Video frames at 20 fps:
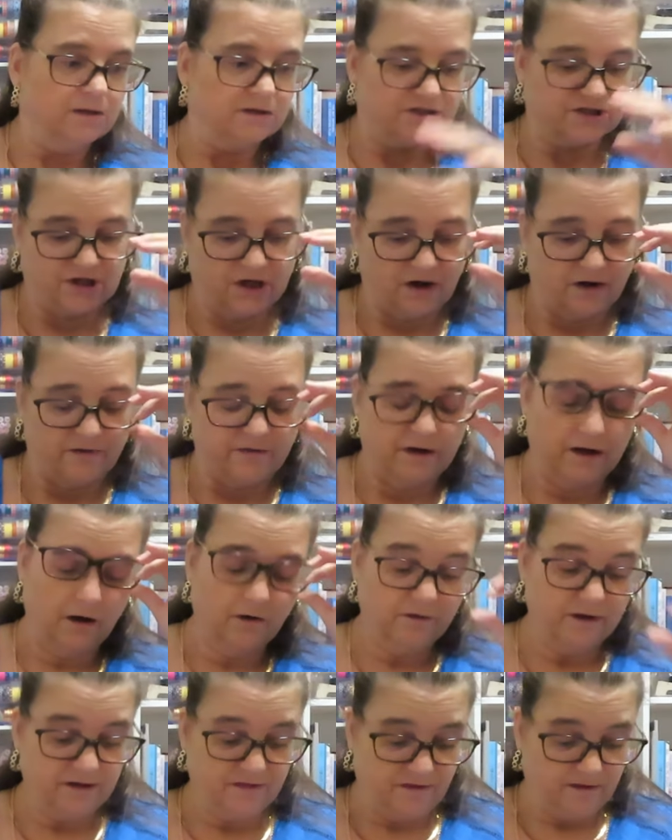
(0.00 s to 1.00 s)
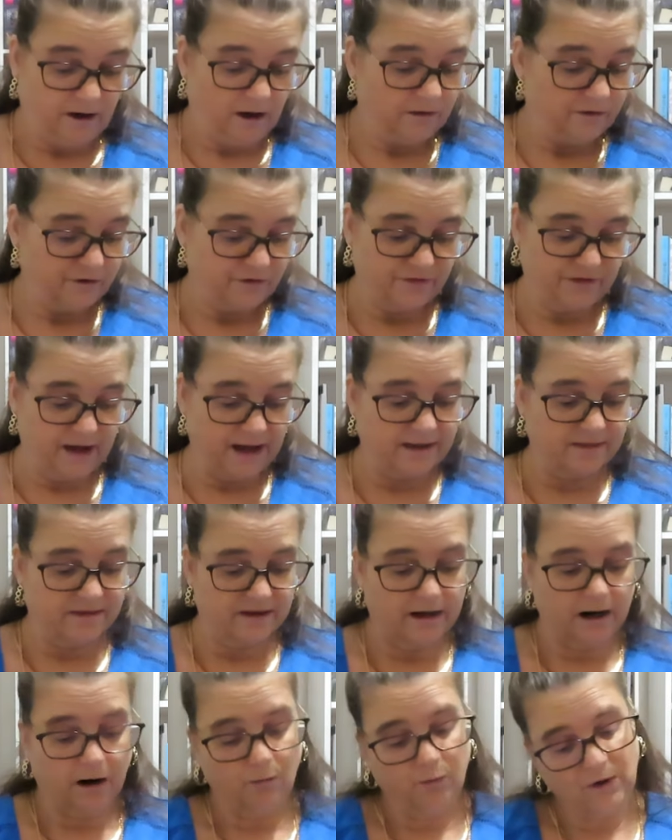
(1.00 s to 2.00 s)
So the only other thing
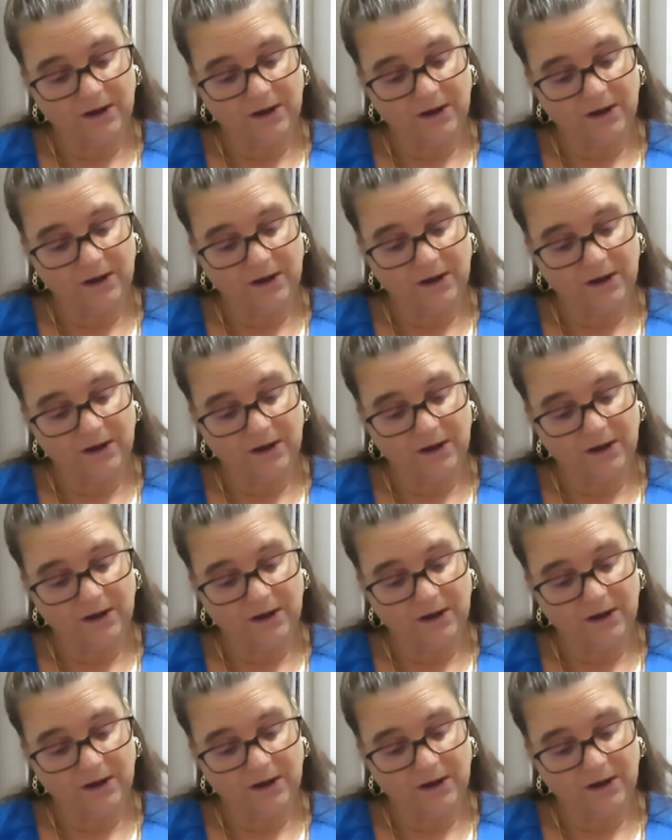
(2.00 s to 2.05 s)
that I